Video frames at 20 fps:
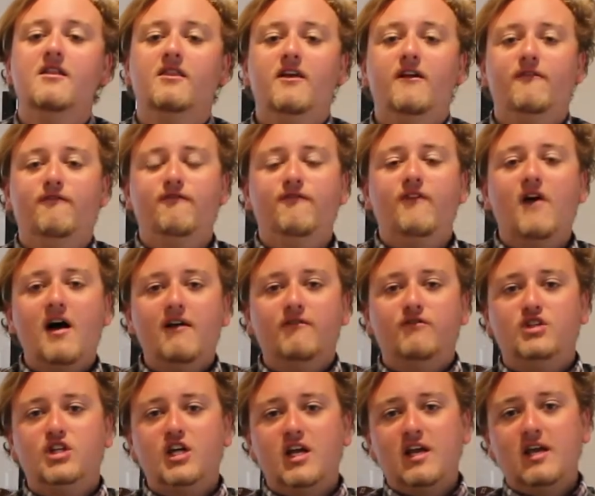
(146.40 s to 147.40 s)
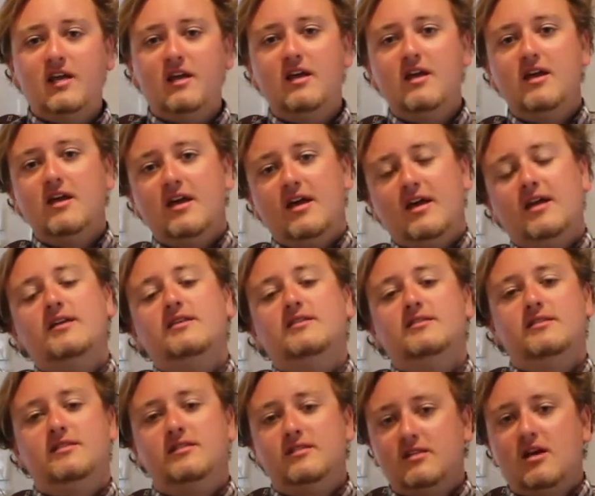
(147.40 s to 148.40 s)
that 5G
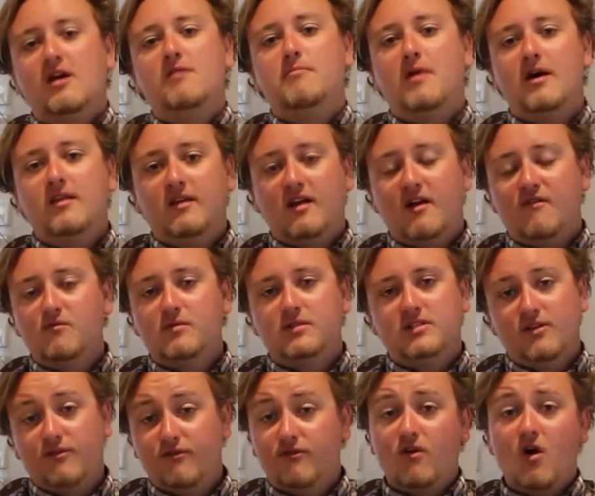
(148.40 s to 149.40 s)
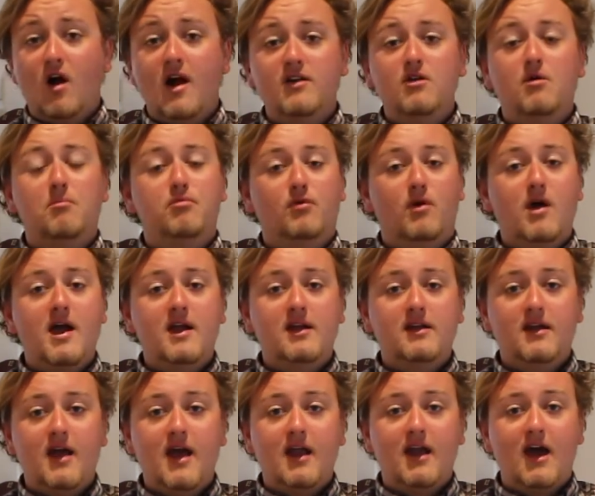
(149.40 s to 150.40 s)
is designed by the government to fry your
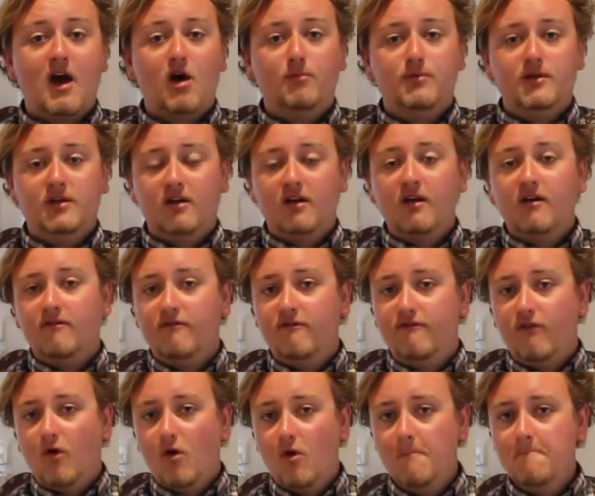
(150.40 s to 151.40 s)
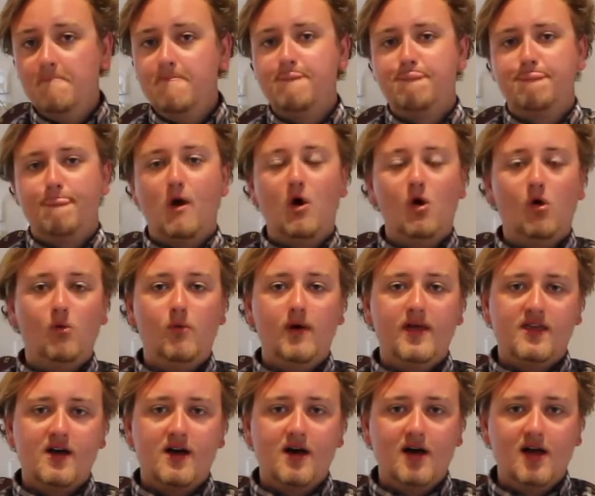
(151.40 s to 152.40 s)
brain and help you to conform, or
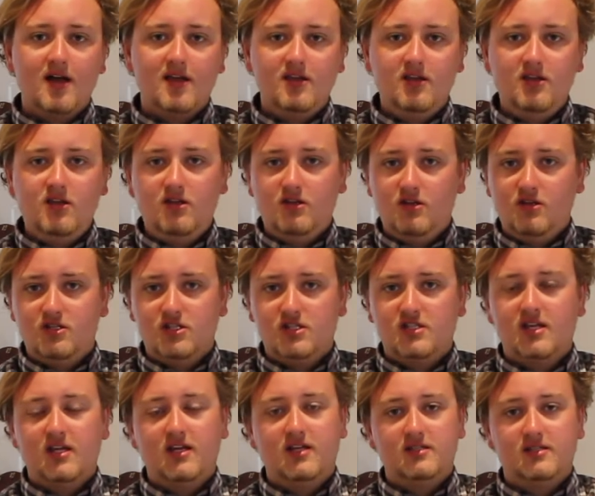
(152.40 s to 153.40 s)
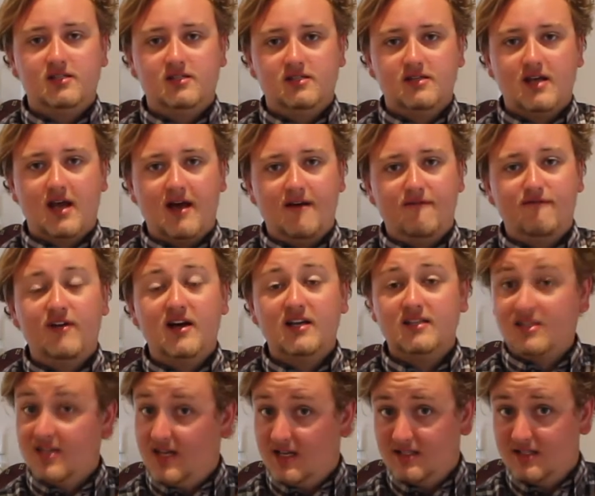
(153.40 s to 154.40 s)
whether you just think it's
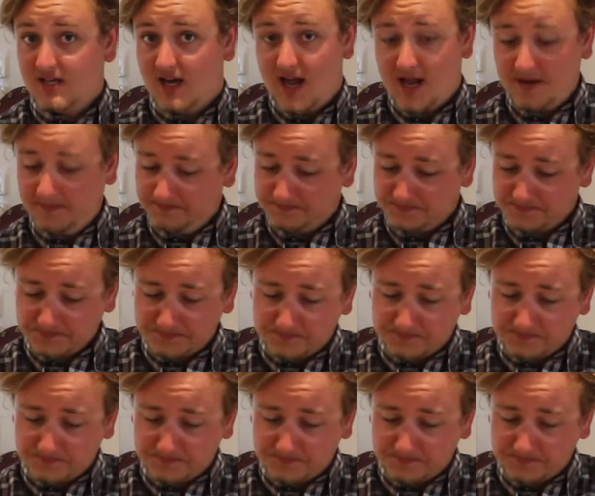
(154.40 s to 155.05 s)
faster internet.